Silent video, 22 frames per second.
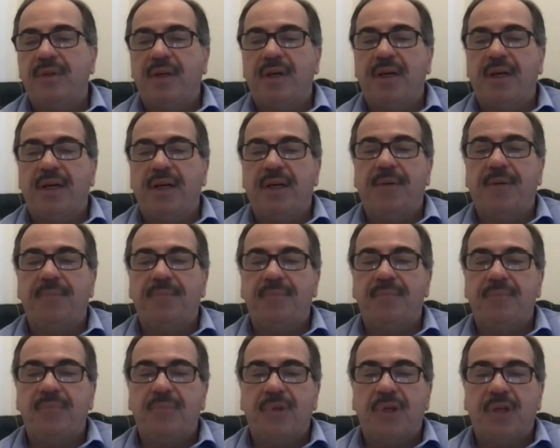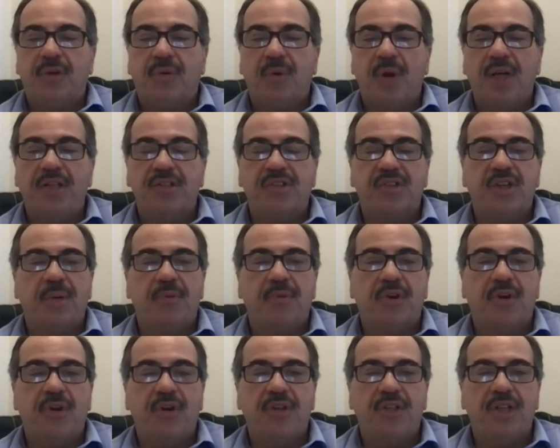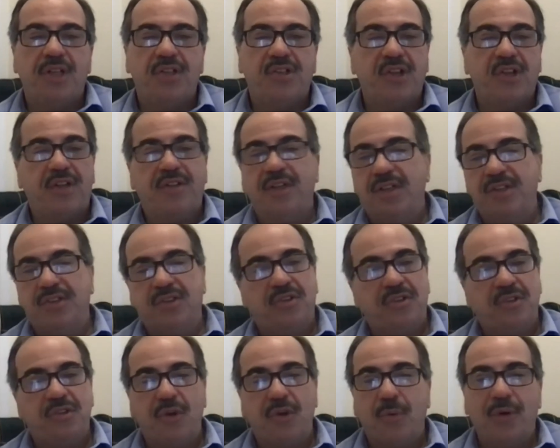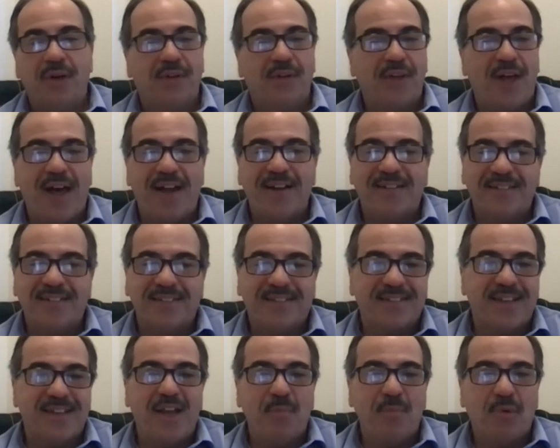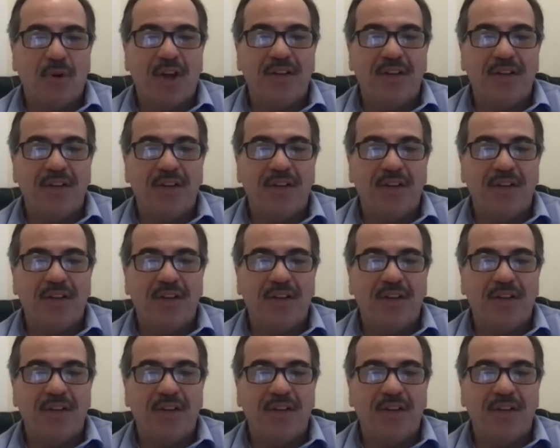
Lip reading: Um, Great example of caring teacher. I think he's doing a lot of the same,